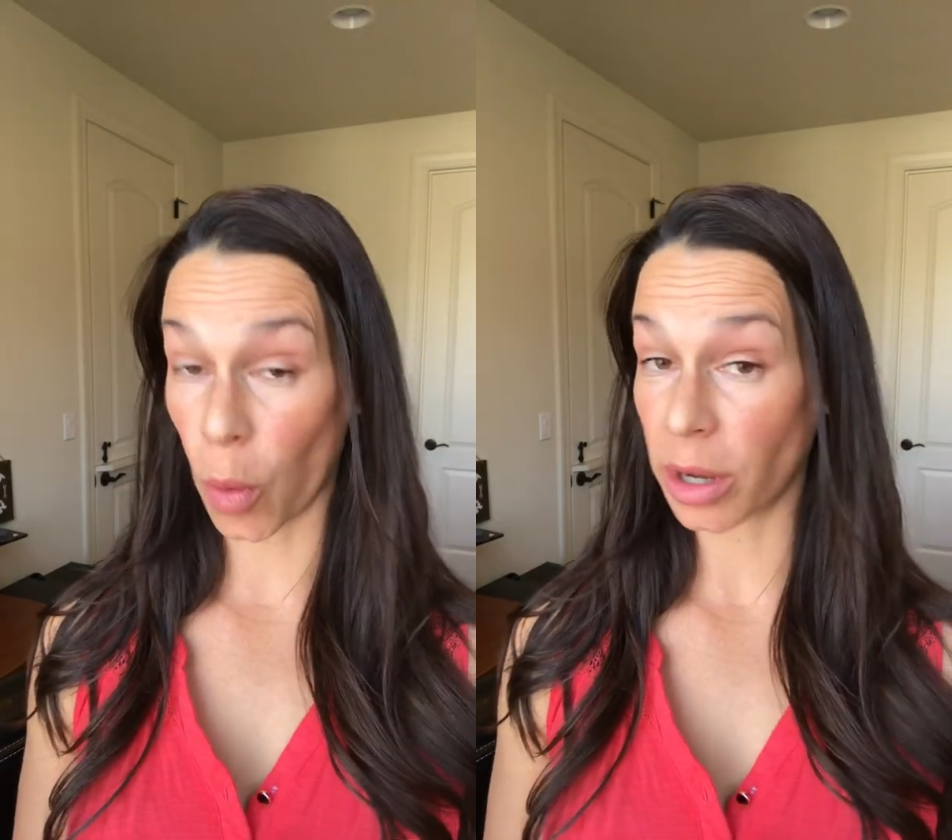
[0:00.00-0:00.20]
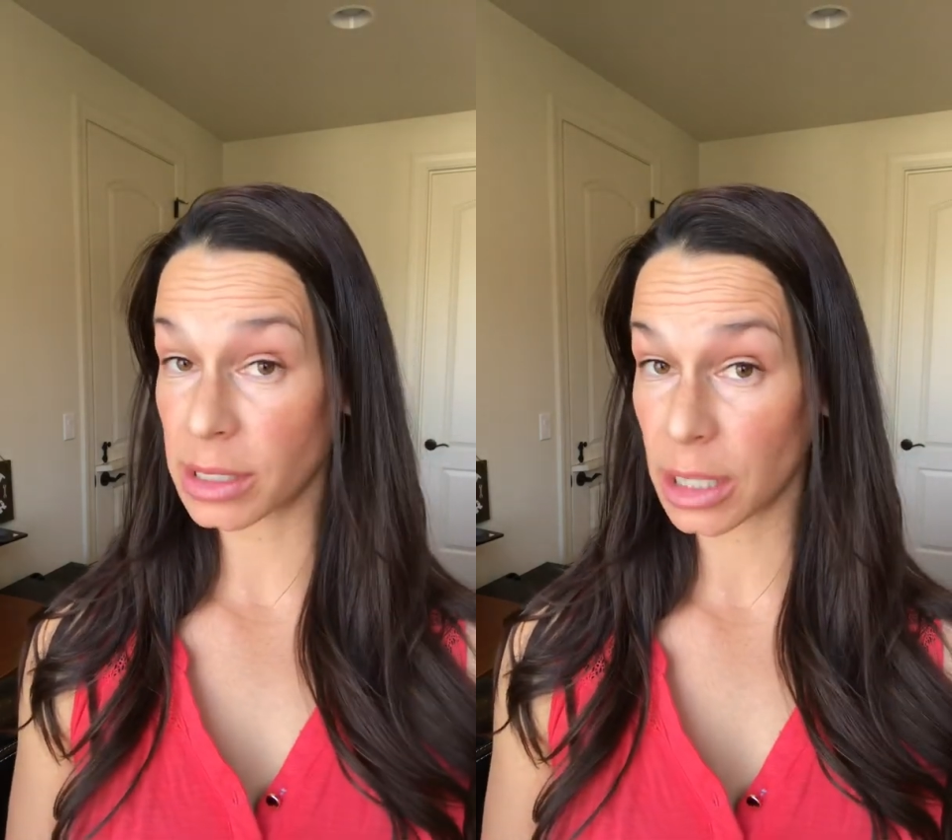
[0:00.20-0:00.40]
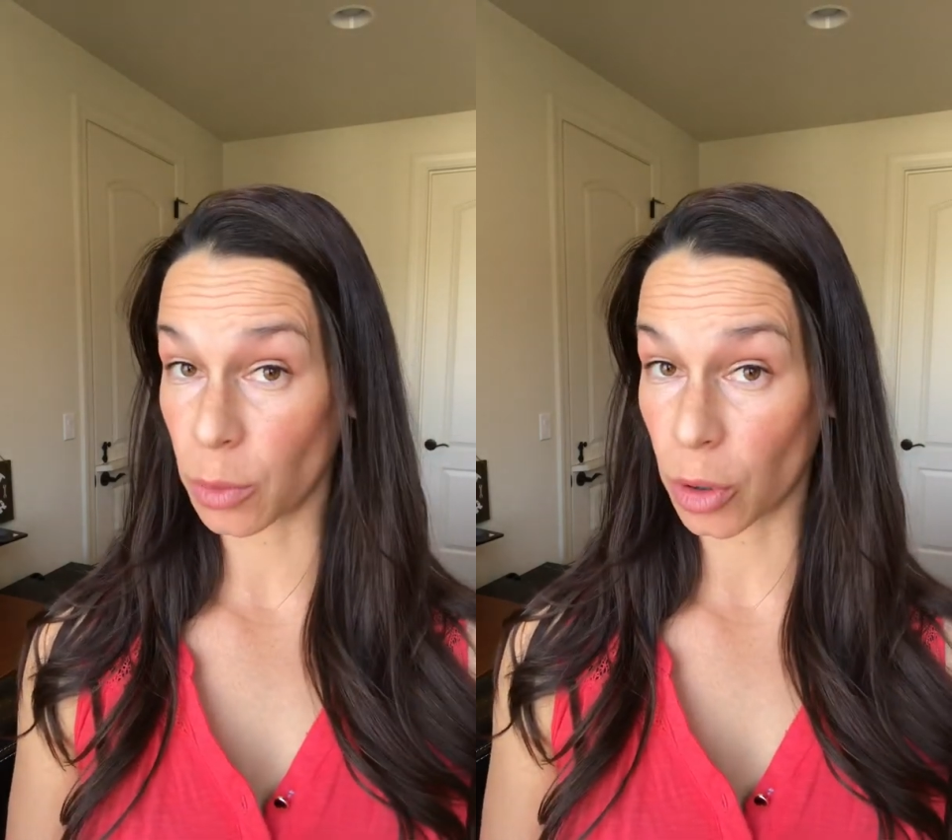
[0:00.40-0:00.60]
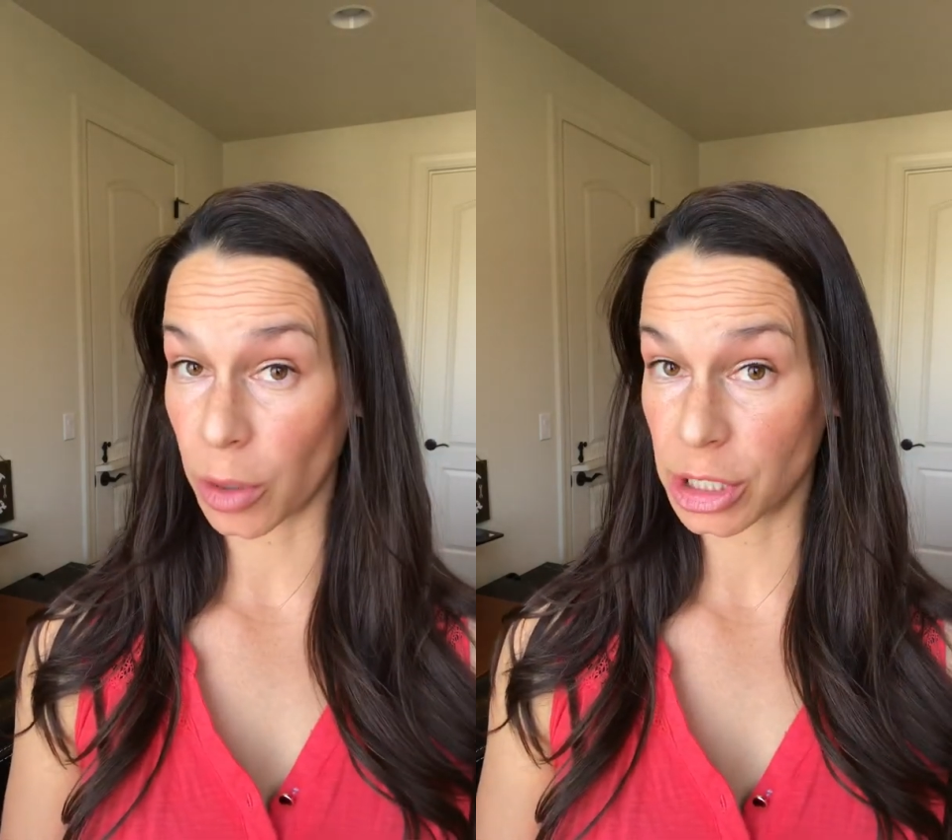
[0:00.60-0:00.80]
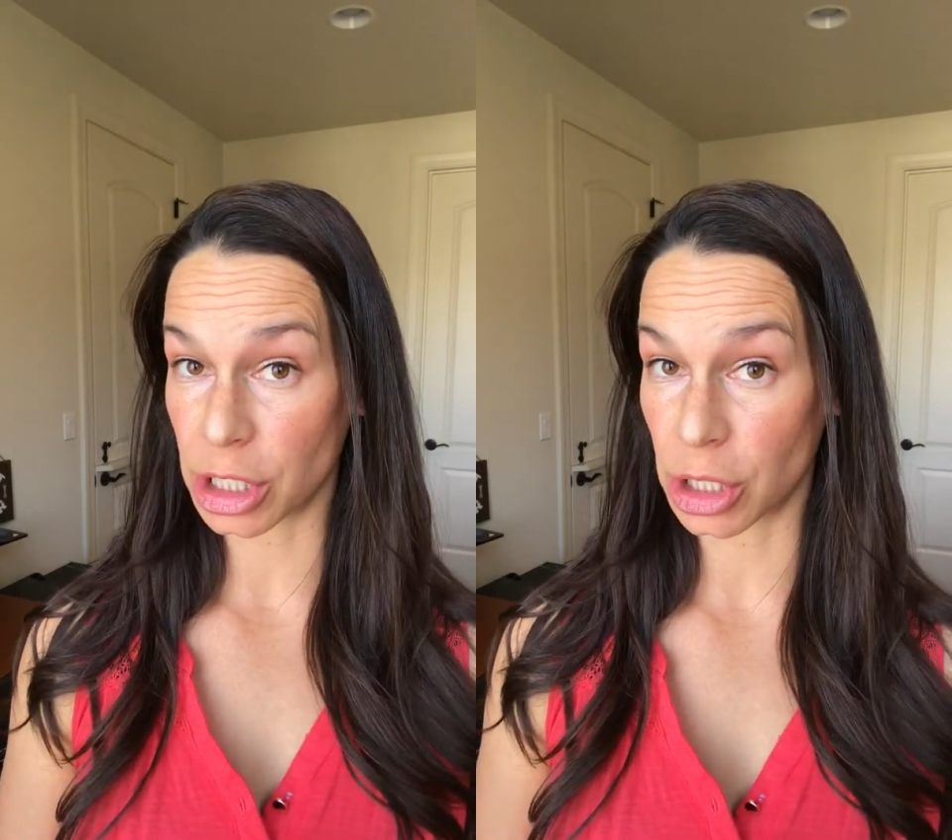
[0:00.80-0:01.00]
oils that we're
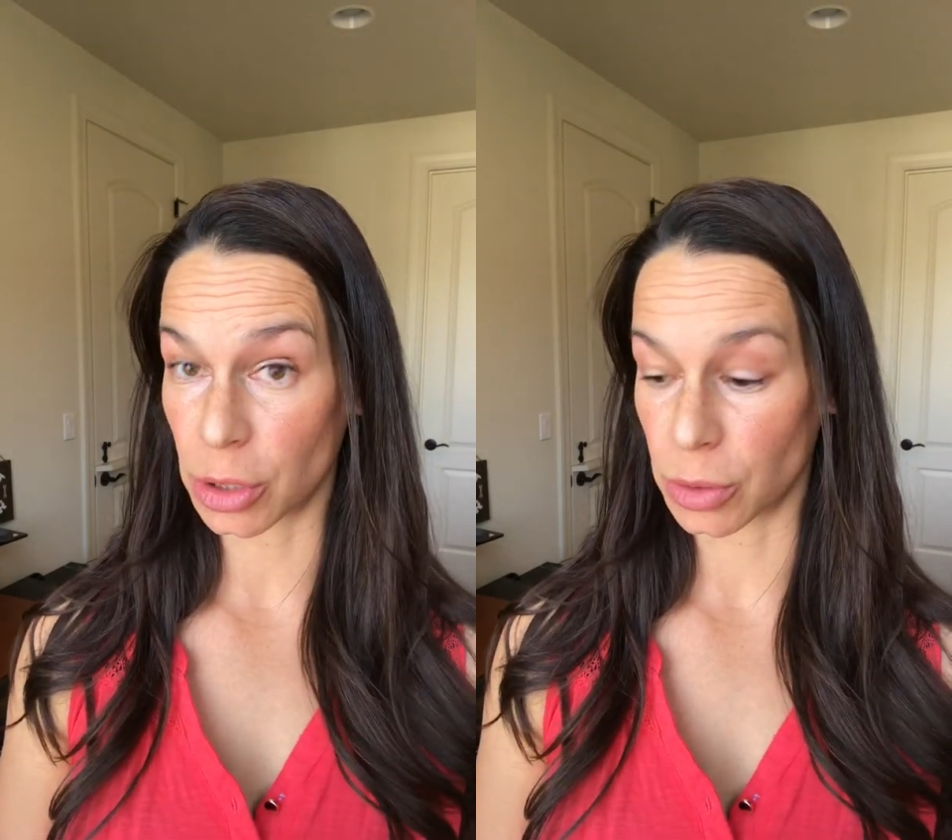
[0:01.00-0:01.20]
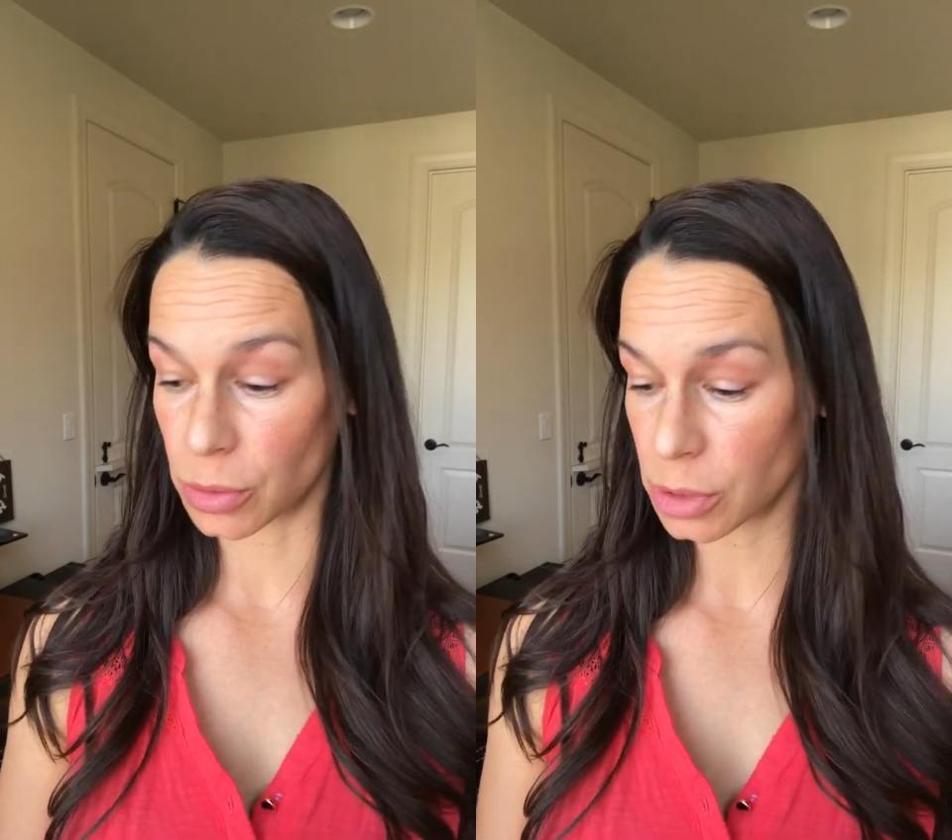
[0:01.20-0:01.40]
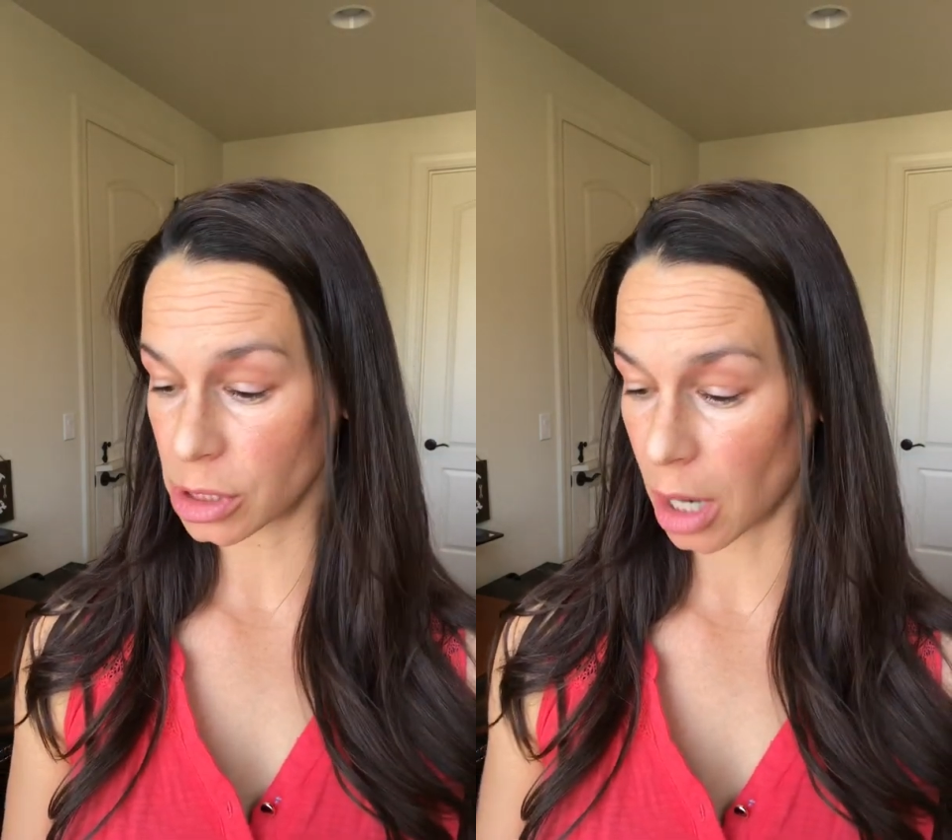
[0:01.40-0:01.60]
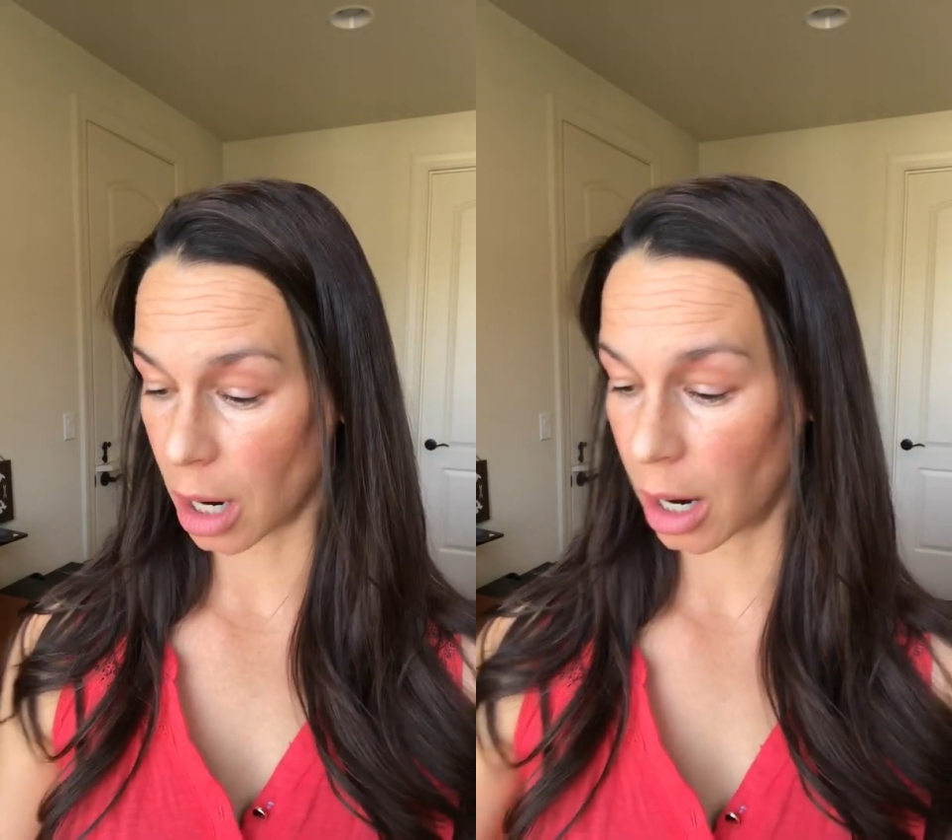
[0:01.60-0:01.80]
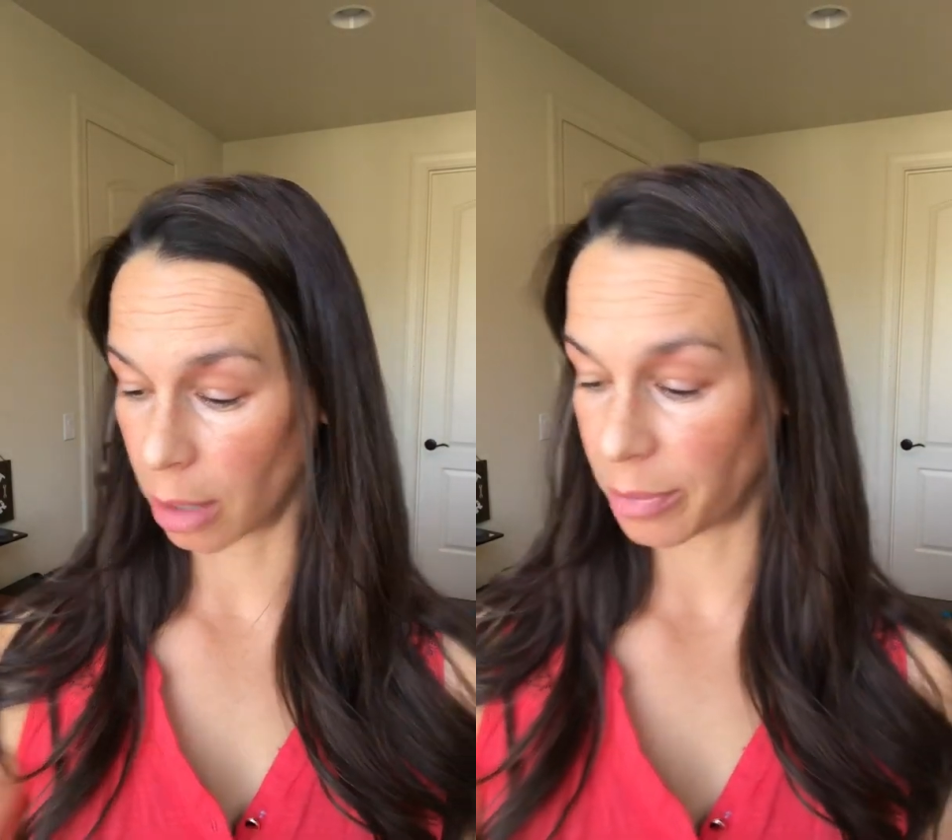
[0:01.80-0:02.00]
going to use
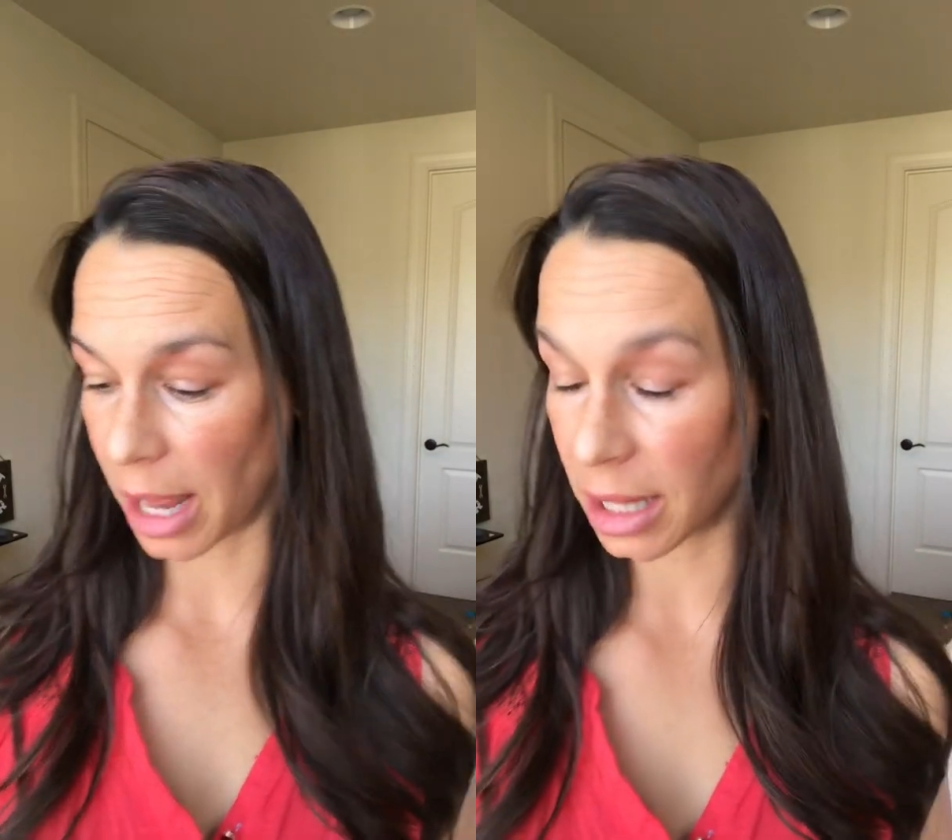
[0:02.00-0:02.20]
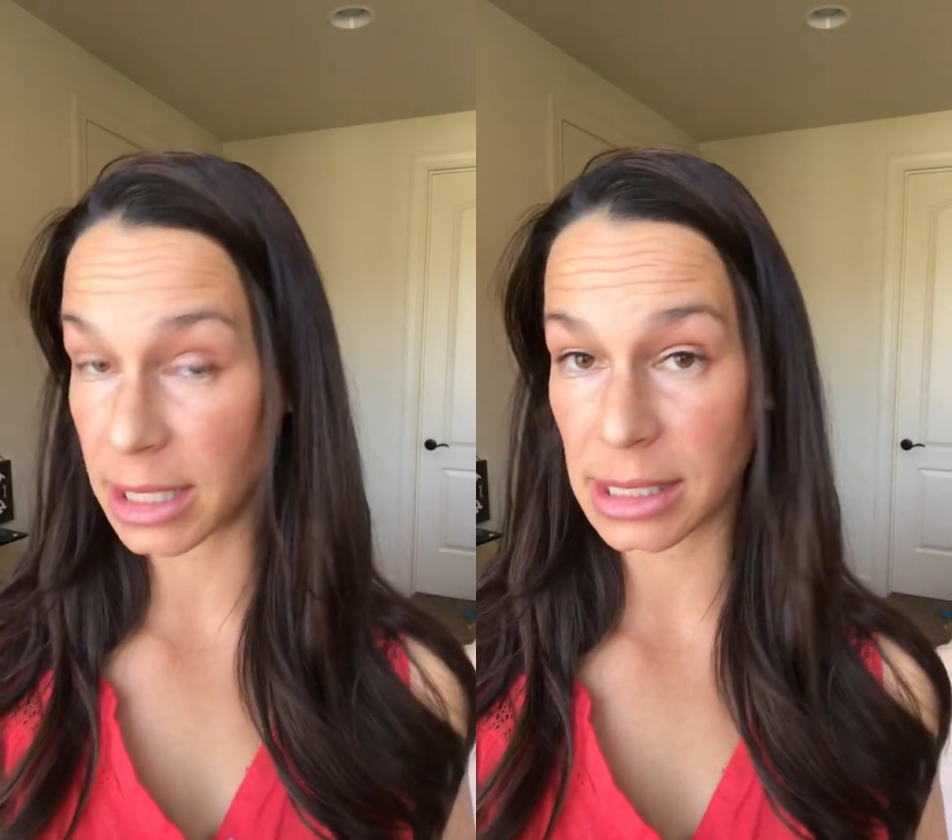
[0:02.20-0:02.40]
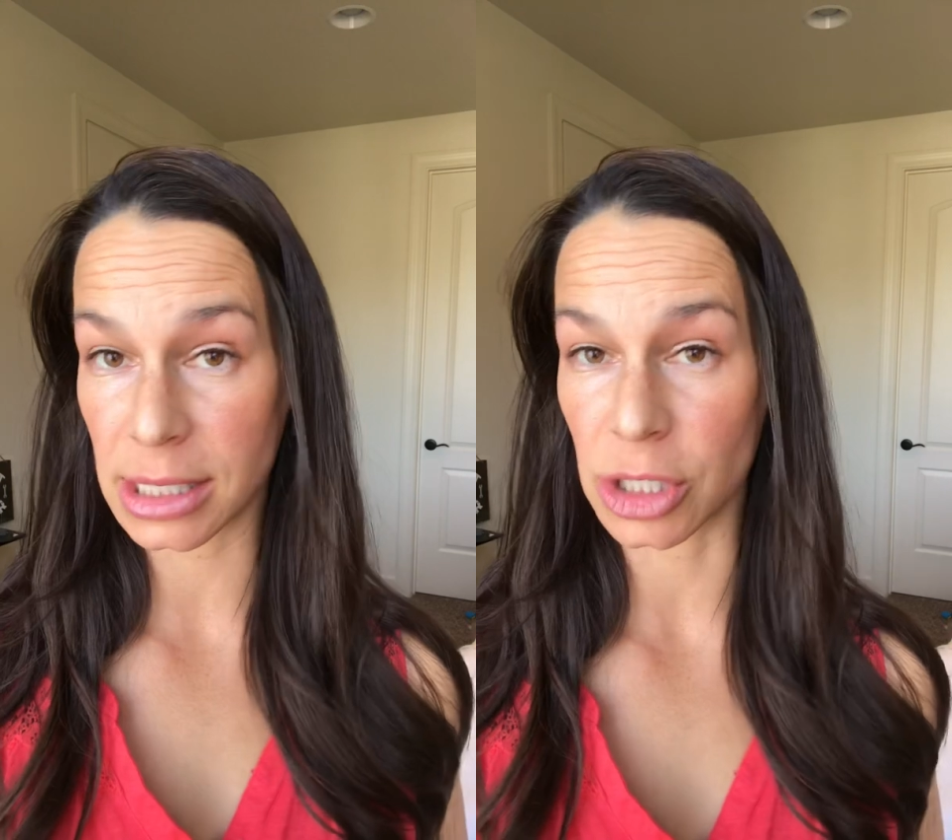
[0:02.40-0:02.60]
are Balance,